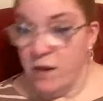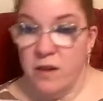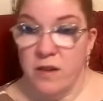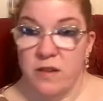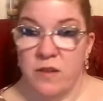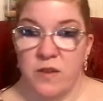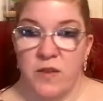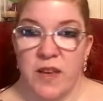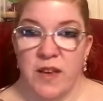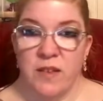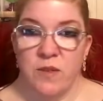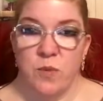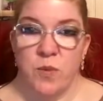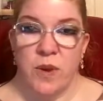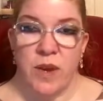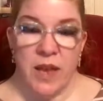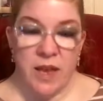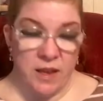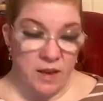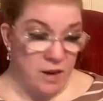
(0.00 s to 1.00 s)
so that's
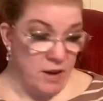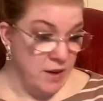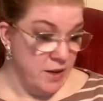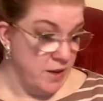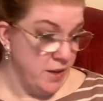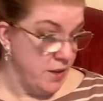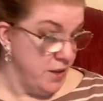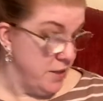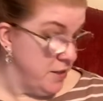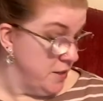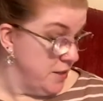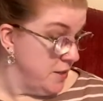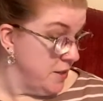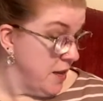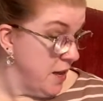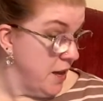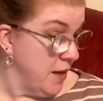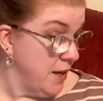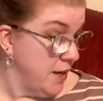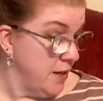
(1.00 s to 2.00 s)
what I got
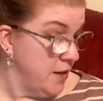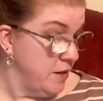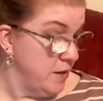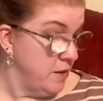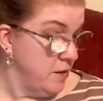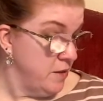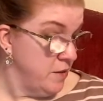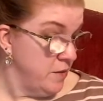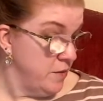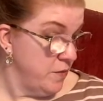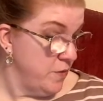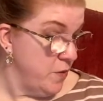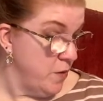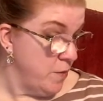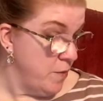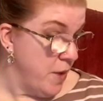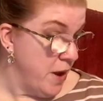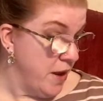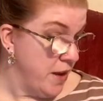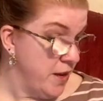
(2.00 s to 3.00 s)
inside for
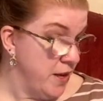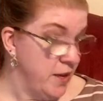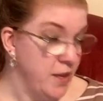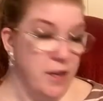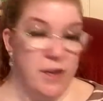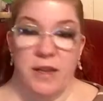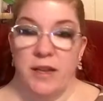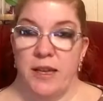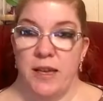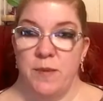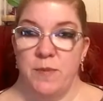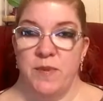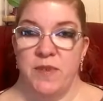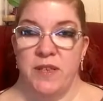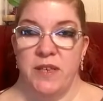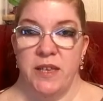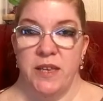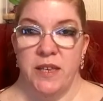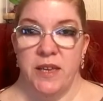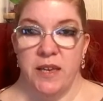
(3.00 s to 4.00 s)
my
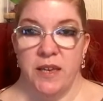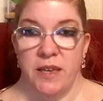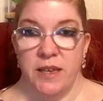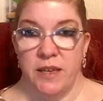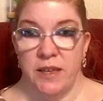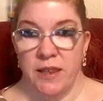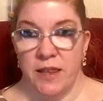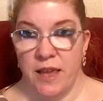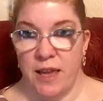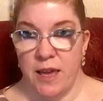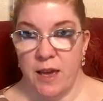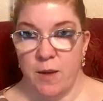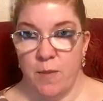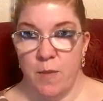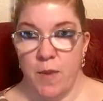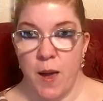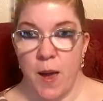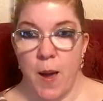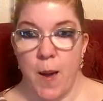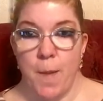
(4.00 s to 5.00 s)
Ipsy
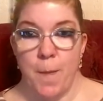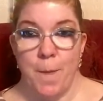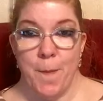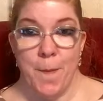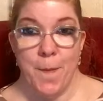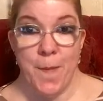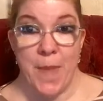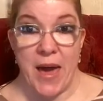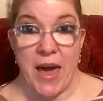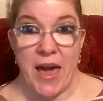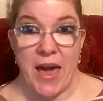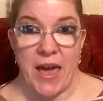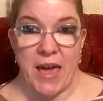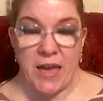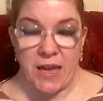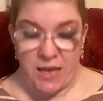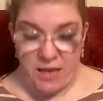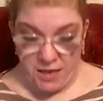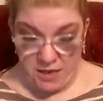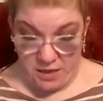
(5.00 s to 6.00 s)
Glam
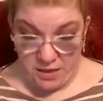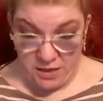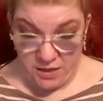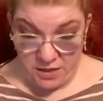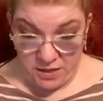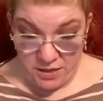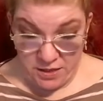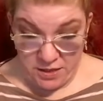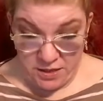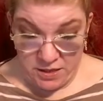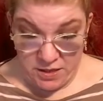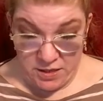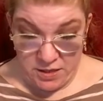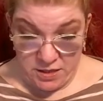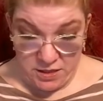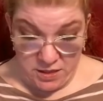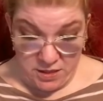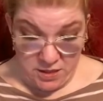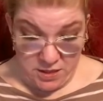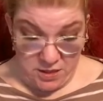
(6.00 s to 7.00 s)
bag.
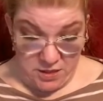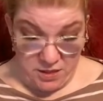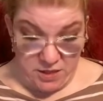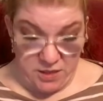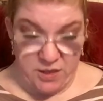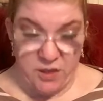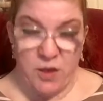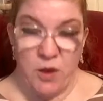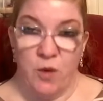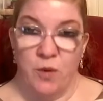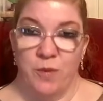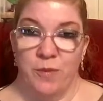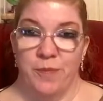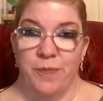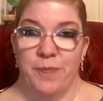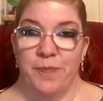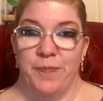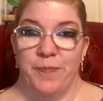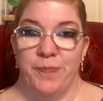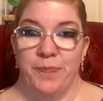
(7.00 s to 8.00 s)
So
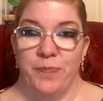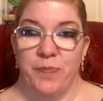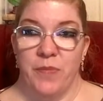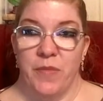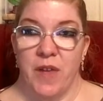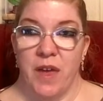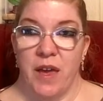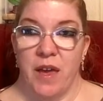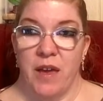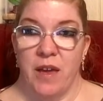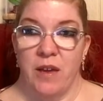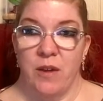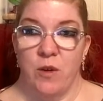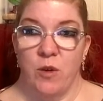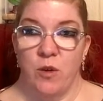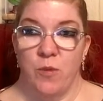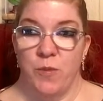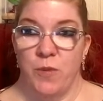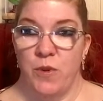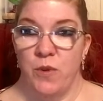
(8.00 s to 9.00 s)
I
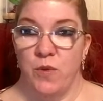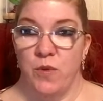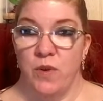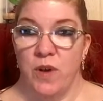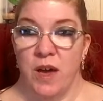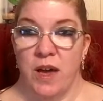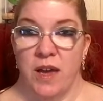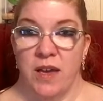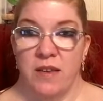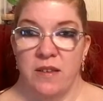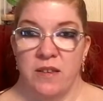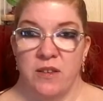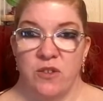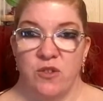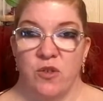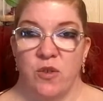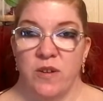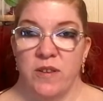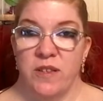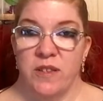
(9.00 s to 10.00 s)
hope you guys
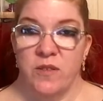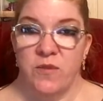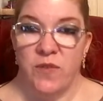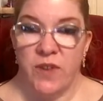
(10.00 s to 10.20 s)
enjoyed this